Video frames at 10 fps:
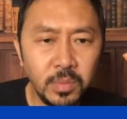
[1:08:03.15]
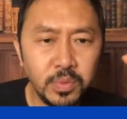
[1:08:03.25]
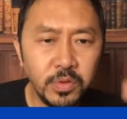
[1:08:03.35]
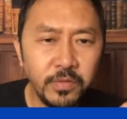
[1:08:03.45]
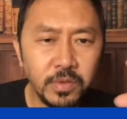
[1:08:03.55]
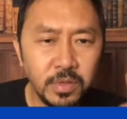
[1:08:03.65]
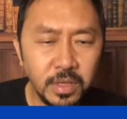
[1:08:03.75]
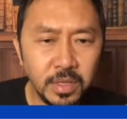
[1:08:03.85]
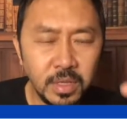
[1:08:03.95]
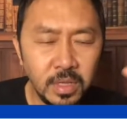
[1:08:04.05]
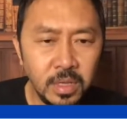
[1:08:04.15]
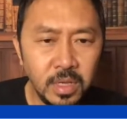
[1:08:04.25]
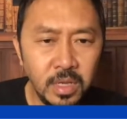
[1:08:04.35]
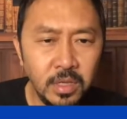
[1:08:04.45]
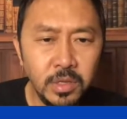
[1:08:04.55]
approval list, the
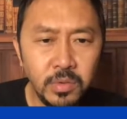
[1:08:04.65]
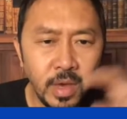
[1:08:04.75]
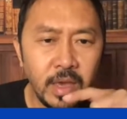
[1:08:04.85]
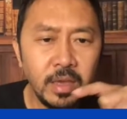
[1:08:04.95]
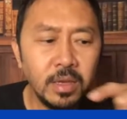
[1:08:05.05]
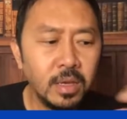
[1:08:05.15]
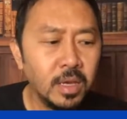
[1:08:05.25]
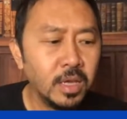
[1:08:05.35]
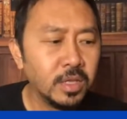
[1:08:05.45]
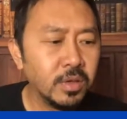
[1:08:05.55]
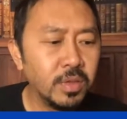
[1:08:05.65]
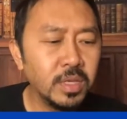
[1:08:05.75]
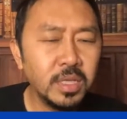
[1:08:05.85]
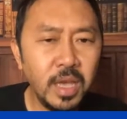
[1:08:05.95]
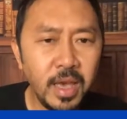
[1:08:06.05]
EUA. So
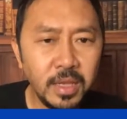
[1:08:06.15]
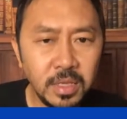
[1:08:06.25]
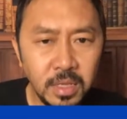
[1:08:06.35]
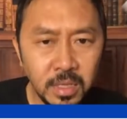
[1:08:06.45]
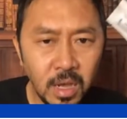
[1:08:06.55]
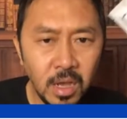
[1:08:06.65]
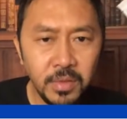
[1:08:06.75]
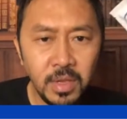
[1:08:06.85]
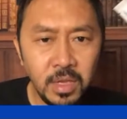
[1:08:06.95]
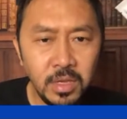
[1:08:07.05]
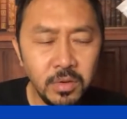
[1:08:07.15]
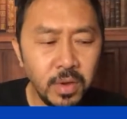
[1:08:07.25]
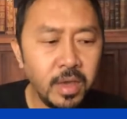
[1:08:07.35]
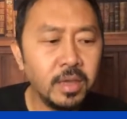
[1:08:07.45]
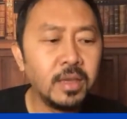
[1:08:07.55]
this test is on the
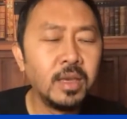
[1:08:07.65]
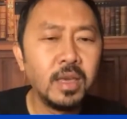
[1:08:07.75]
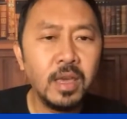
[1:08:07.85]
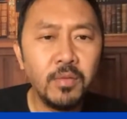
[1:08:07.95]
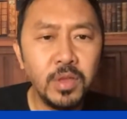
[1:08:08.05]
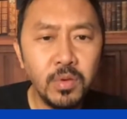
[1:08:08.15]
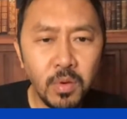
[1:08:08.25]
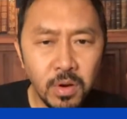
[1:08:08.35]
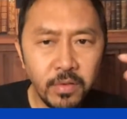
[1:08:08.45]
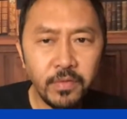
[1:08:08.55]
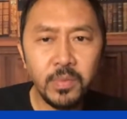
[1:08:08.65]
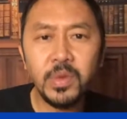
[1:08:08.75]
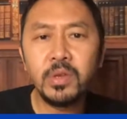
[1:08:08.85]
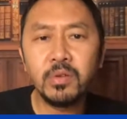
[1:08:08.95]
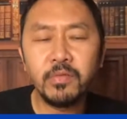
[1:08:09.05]
EUA. And when you order from
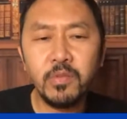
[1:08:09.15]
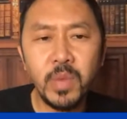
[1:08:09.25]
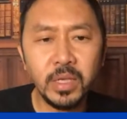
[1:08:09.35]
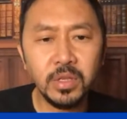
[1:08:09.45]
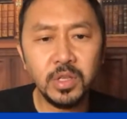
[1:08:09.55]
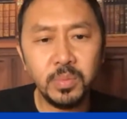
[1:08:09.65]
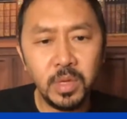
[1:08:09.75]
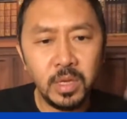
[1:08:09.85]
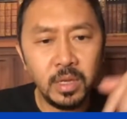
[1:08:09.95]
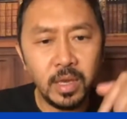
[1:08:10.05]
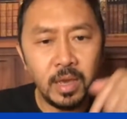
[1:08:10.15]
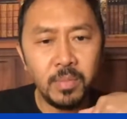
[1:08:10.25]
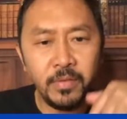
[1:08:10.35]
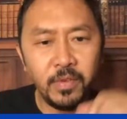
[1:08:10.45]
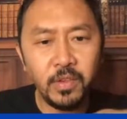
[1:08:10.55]
me, or if you message me at
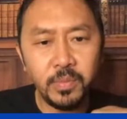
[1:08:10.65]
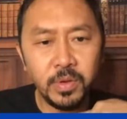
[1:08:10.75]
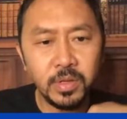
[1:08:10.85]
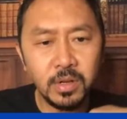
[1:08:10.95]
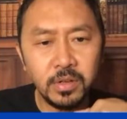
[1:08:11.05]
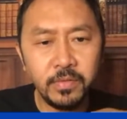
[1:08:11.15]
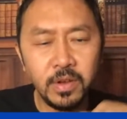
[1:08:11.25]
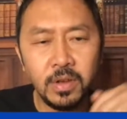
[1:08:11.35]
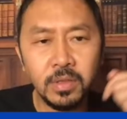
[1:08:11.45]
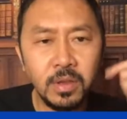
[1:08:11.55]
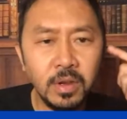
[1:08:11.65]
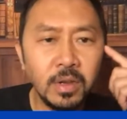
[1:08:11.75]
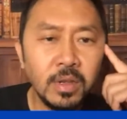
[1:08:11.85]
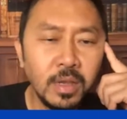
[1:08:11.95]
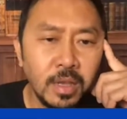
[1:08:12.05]
my Facebook, Dr. Vong
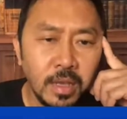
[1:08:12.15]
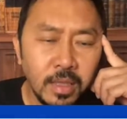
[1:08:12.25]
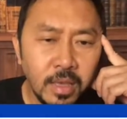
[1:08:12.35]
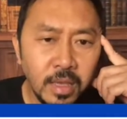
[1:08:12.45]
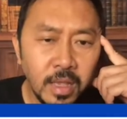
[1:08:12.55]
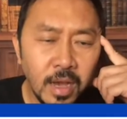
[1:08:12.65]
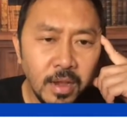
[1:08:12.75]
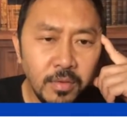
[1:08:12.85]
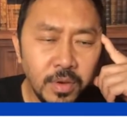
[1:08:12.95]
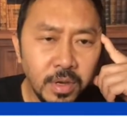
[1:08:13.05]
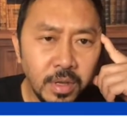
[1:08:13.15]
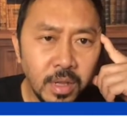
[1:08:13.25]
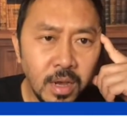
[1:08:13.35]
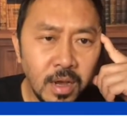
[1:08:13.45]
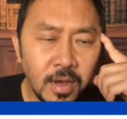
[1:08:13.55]
there, then I'll